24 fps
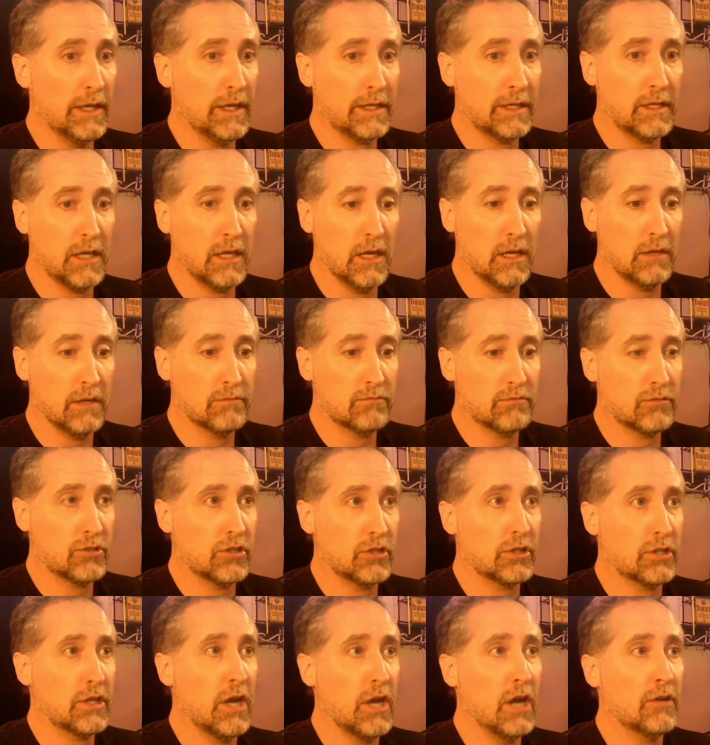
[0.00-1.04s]
quick,
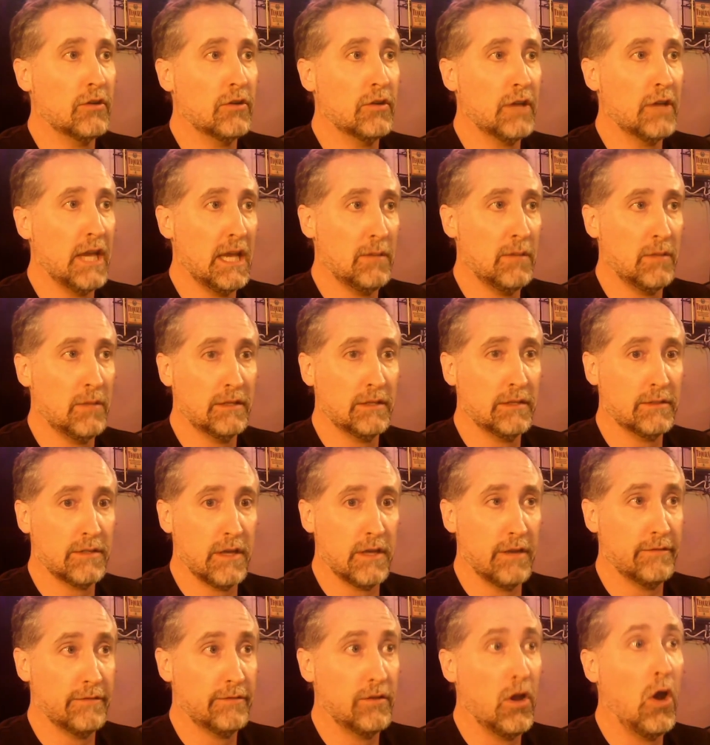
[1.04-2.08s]
Chicago Gaming
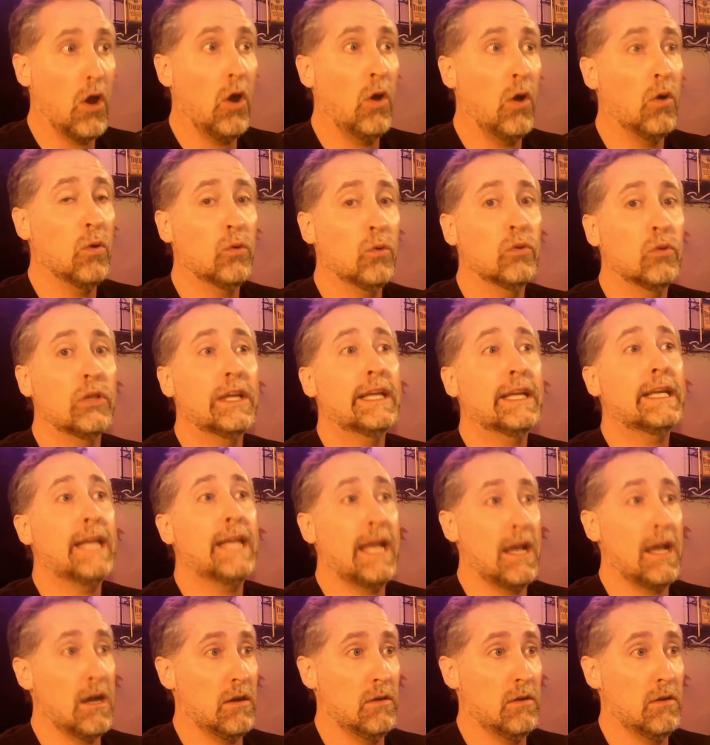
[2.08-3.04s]
stuff. Holy cow.